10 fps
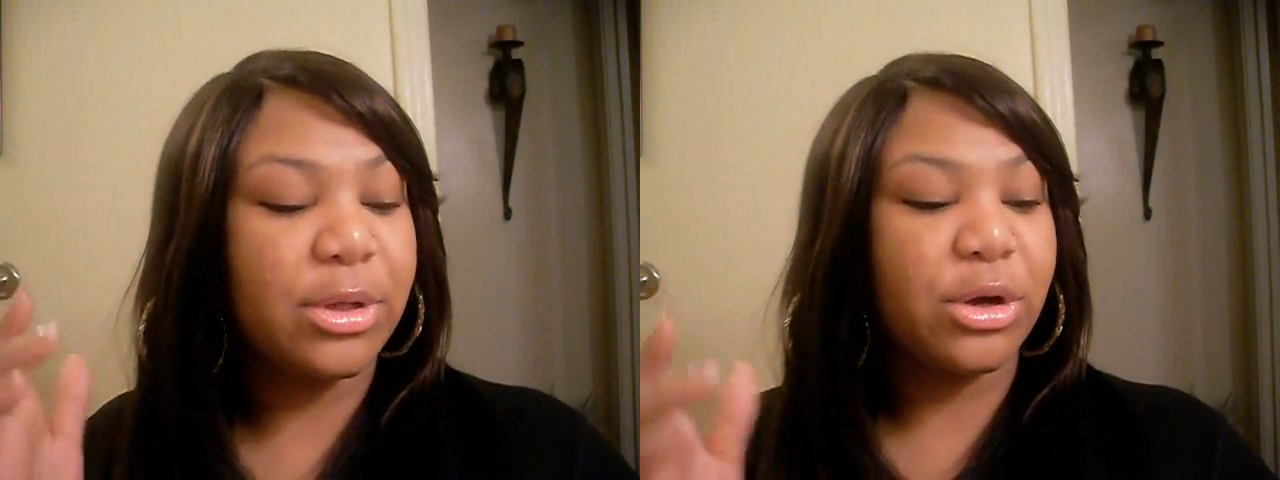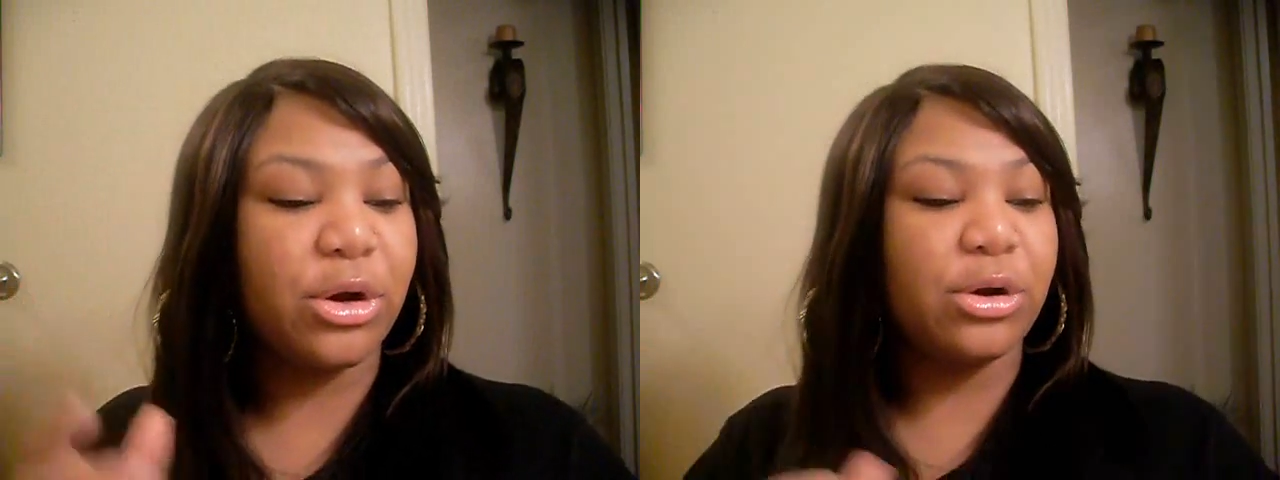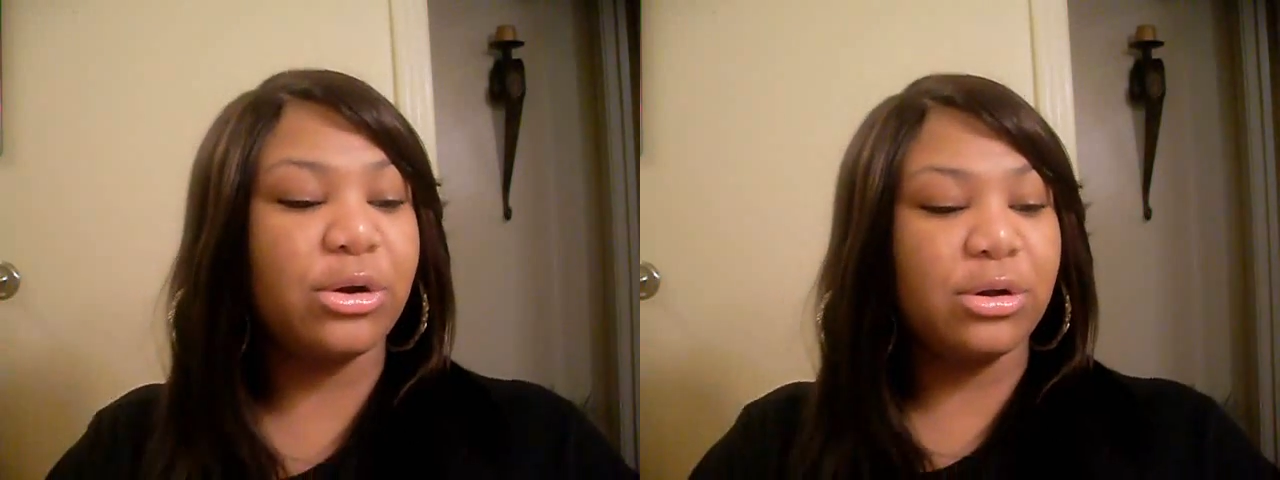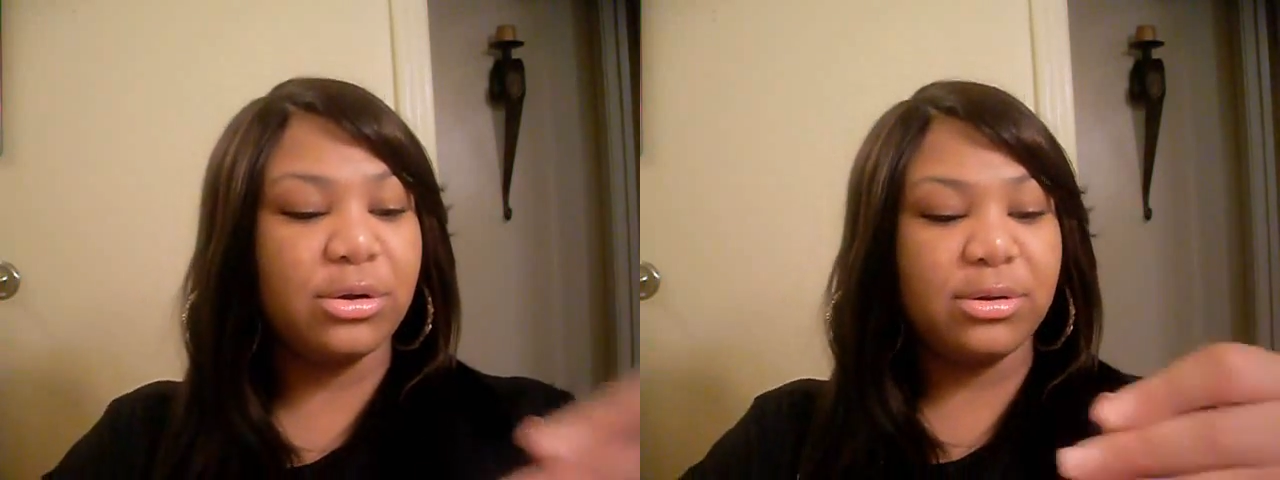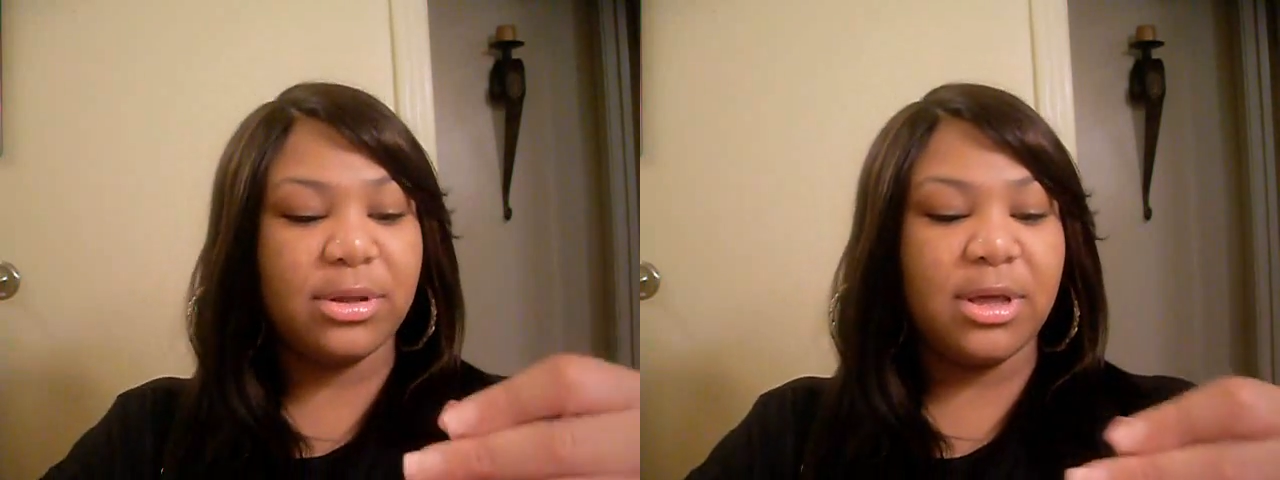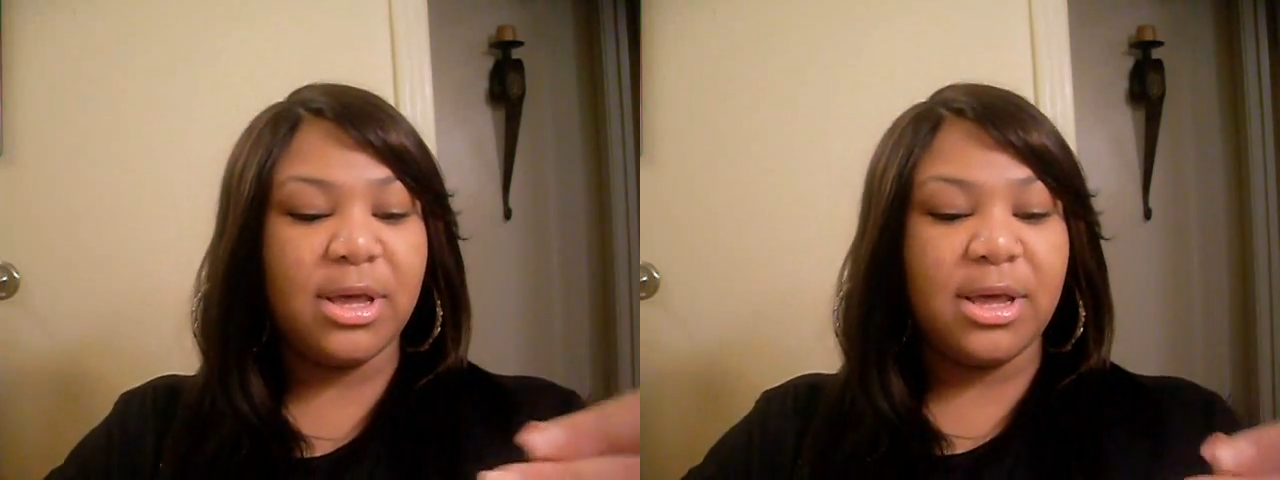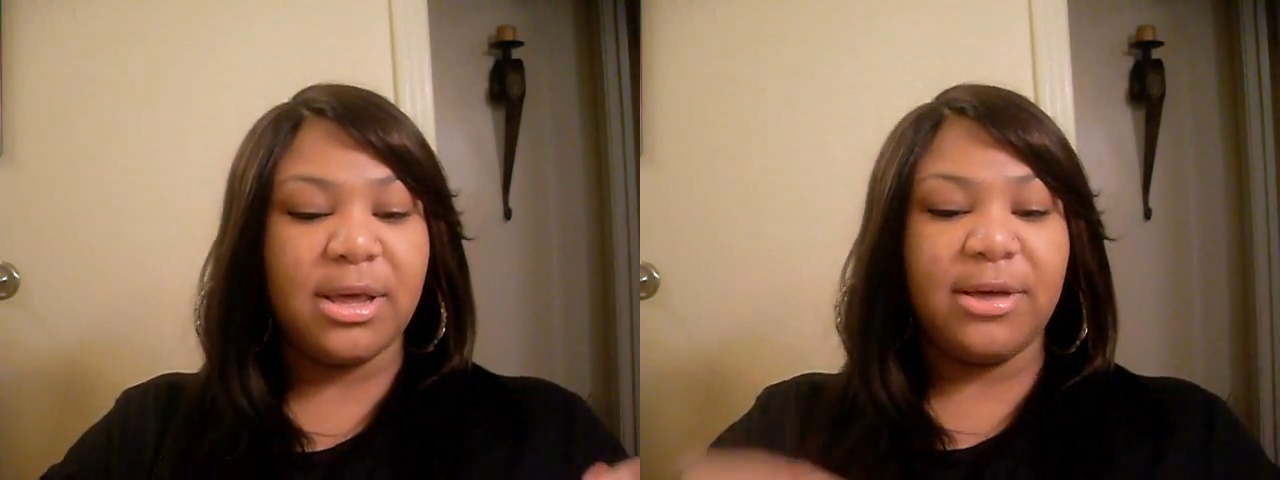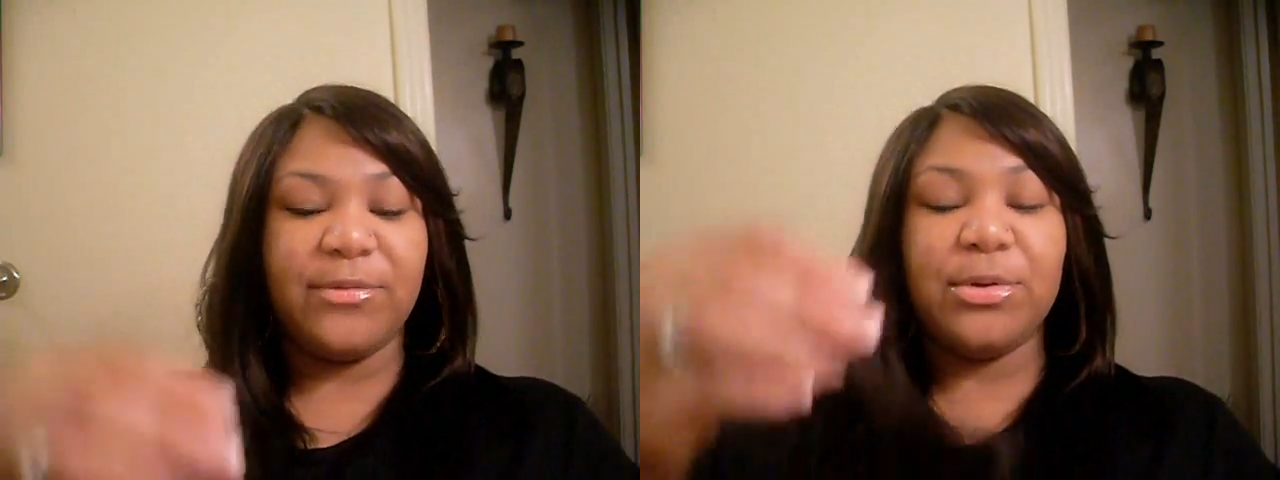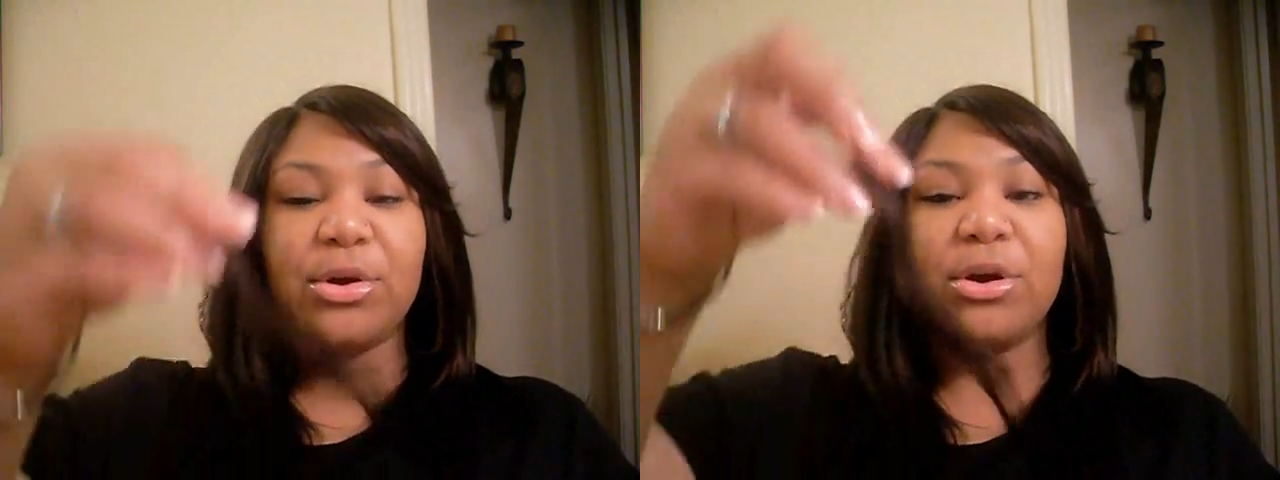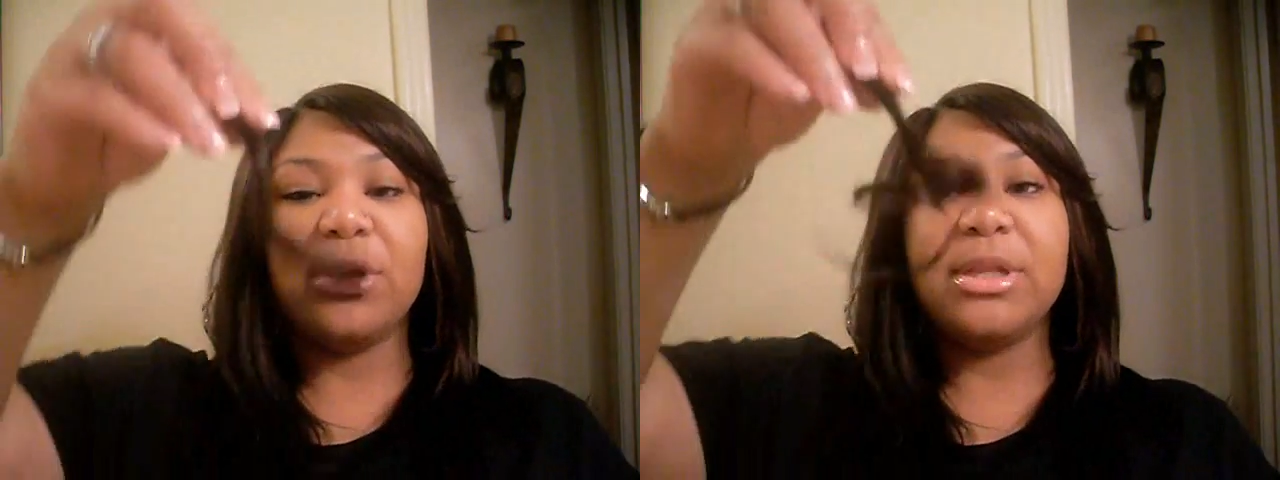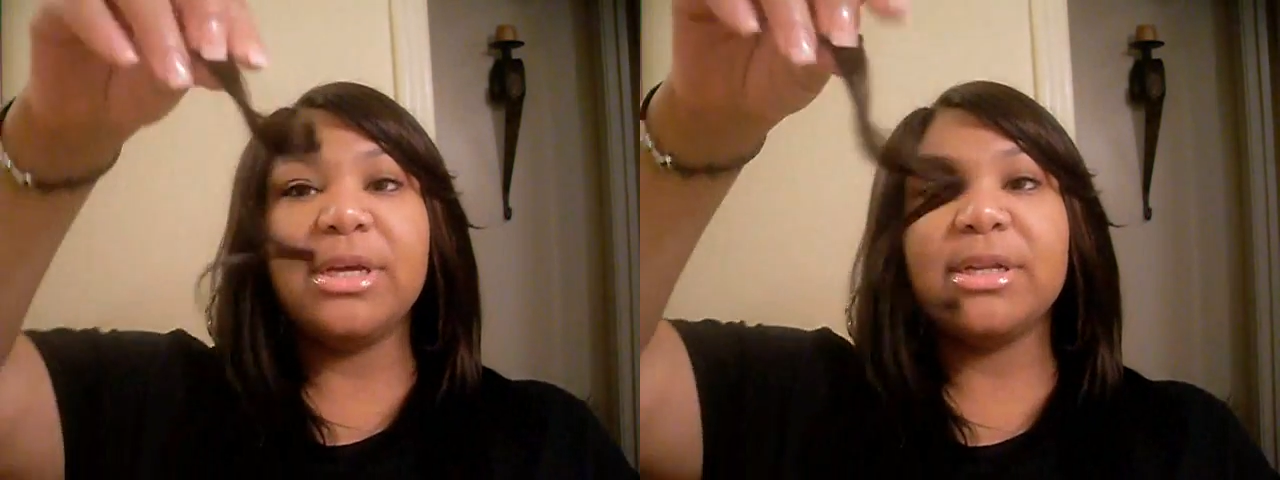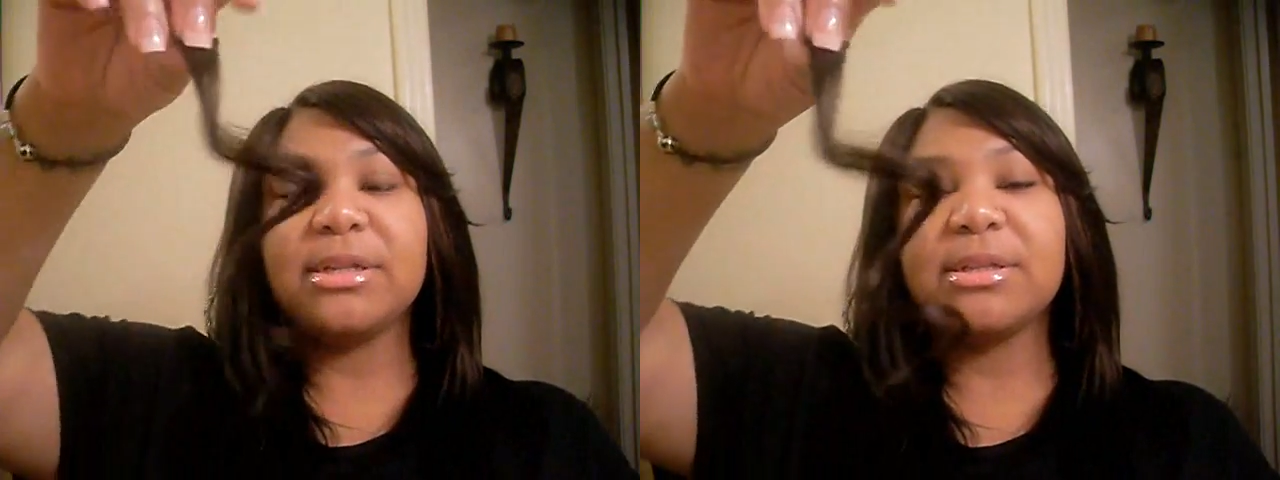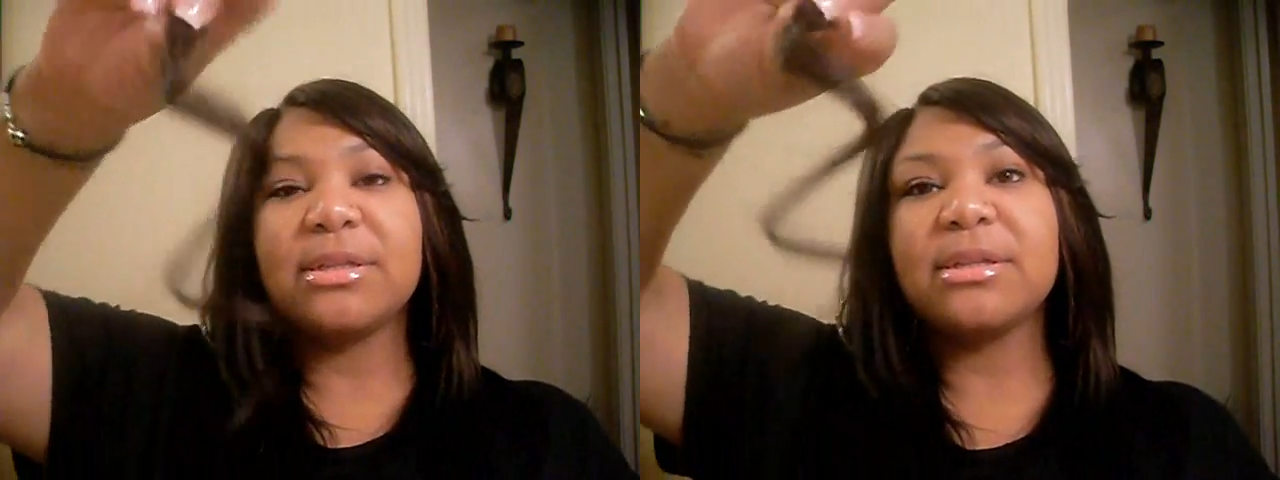The curl, if you curl it,